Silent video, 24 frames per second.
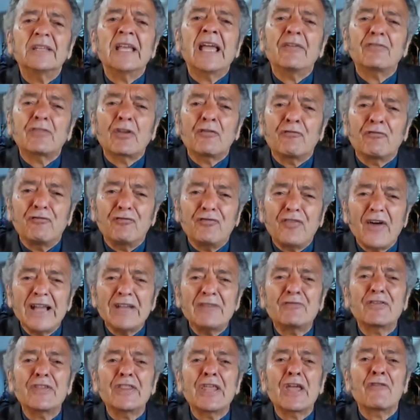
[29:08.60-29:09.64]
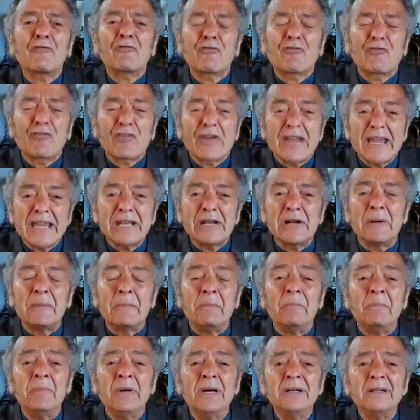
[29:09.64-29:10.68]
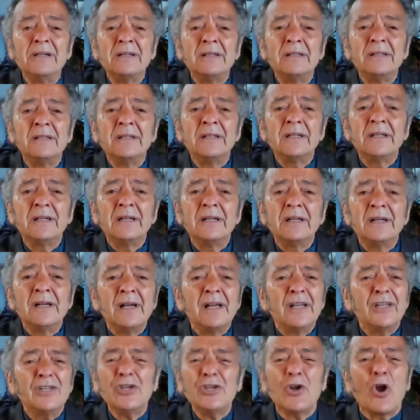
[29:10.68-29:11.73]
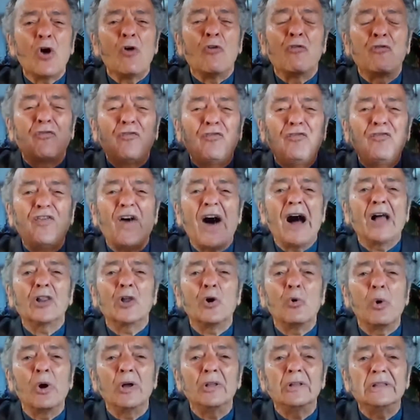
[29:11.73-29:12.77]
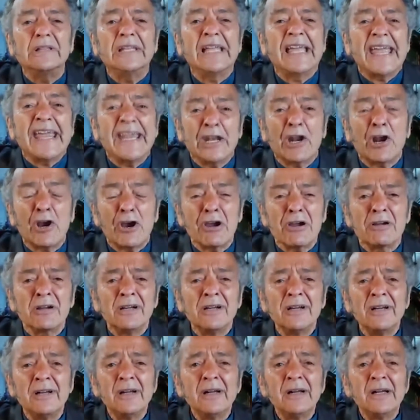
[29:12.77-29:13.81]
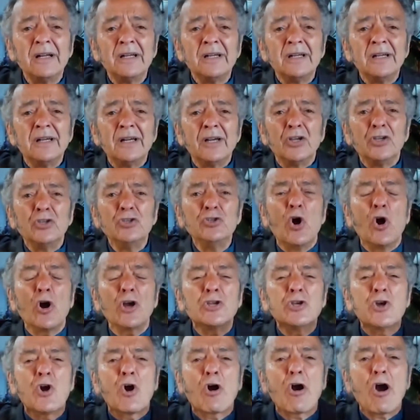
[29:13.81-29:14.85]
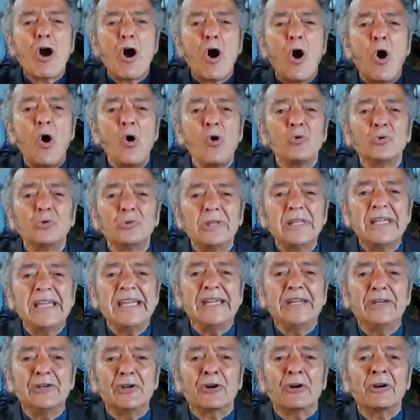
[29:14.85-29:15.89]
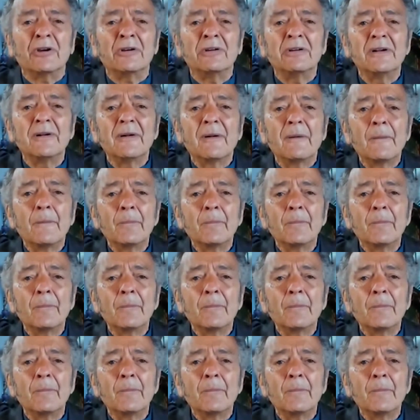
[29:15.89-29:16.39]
They have to fight for their freedom. You don't follow a leader. You're your own leader.